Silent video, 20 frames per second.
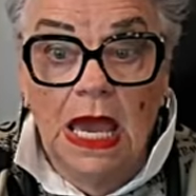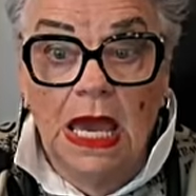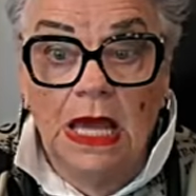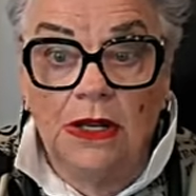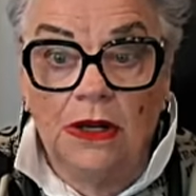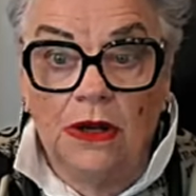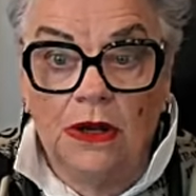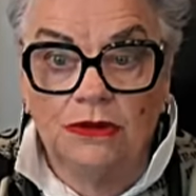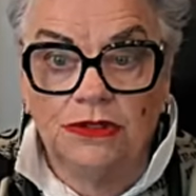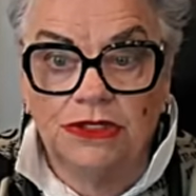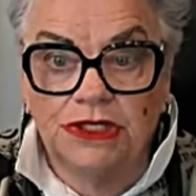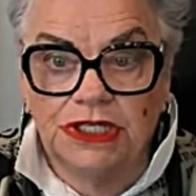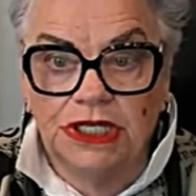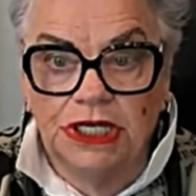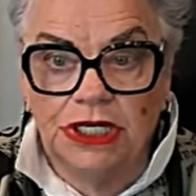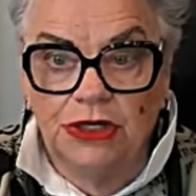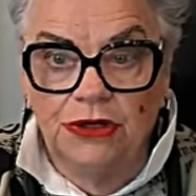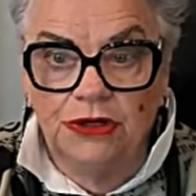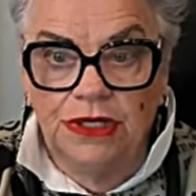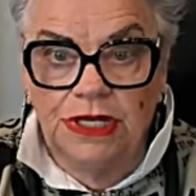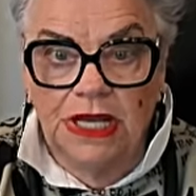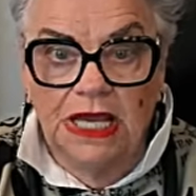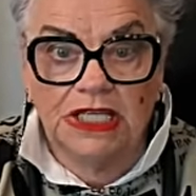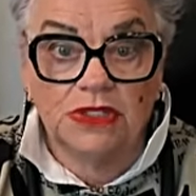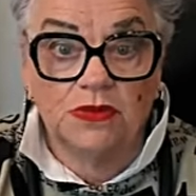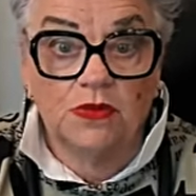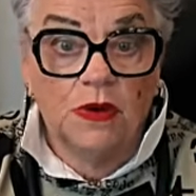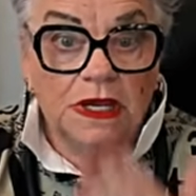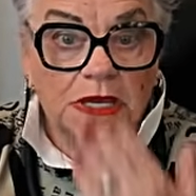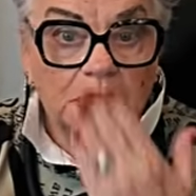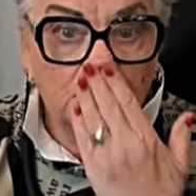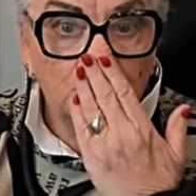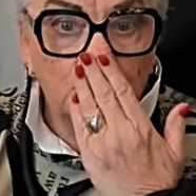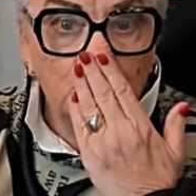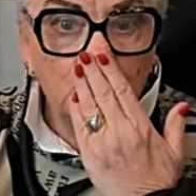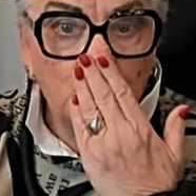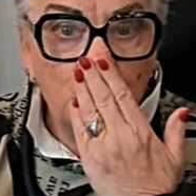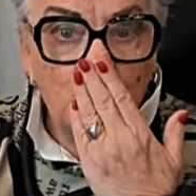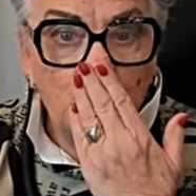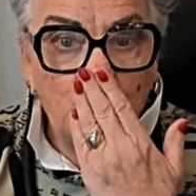And I'll see you next week.
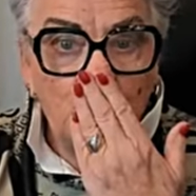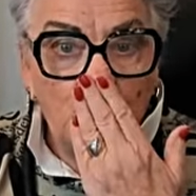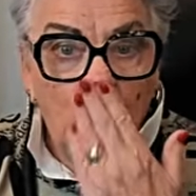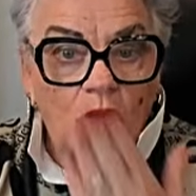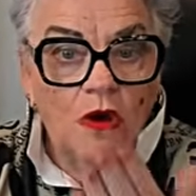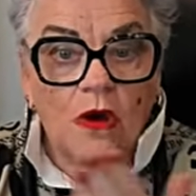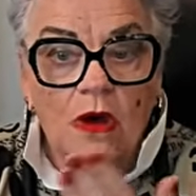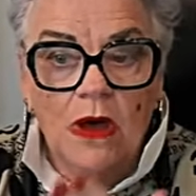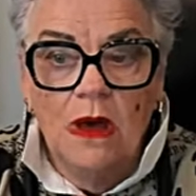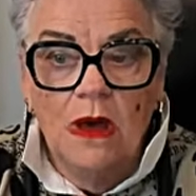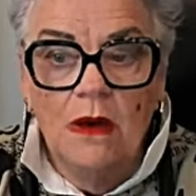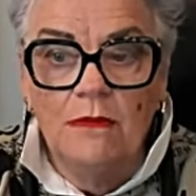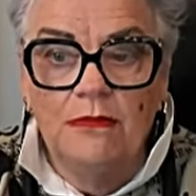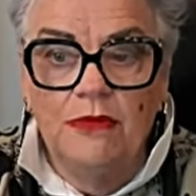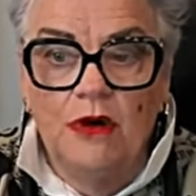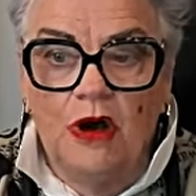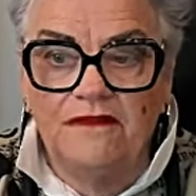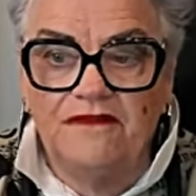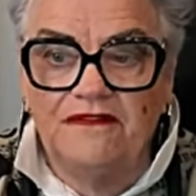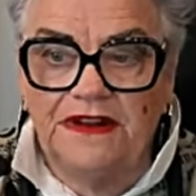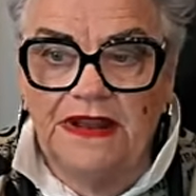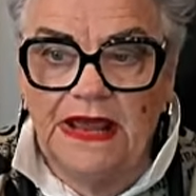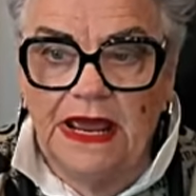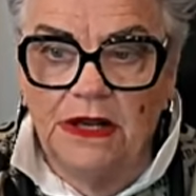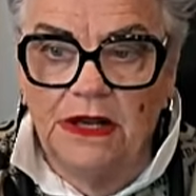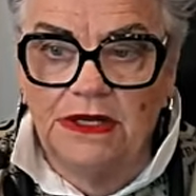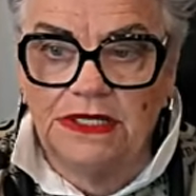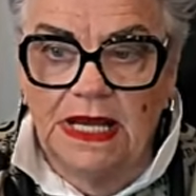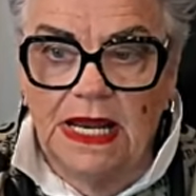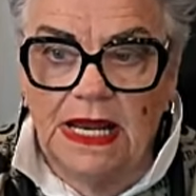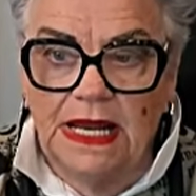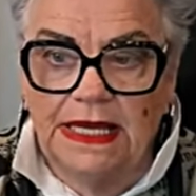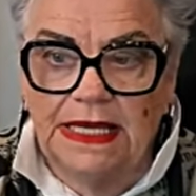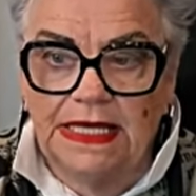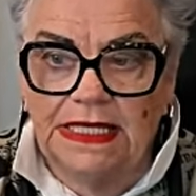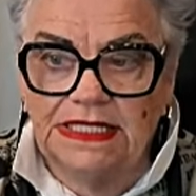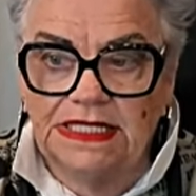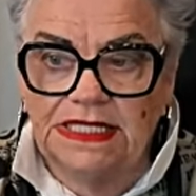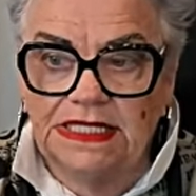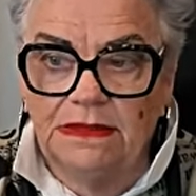Bye for now,
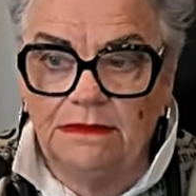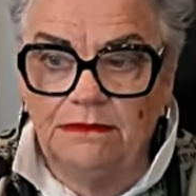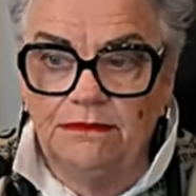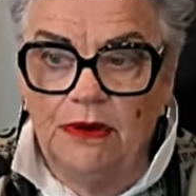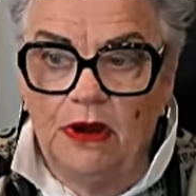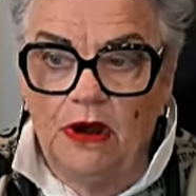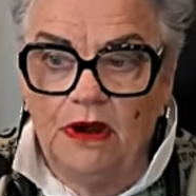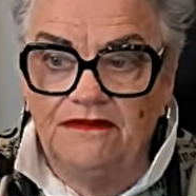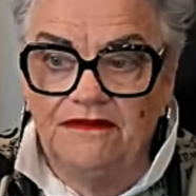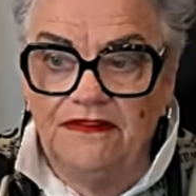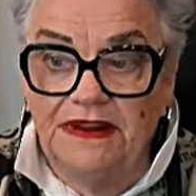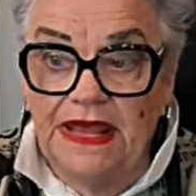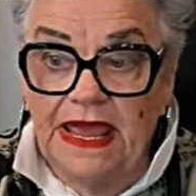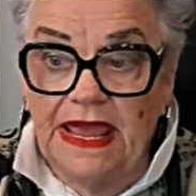darlings. Bye for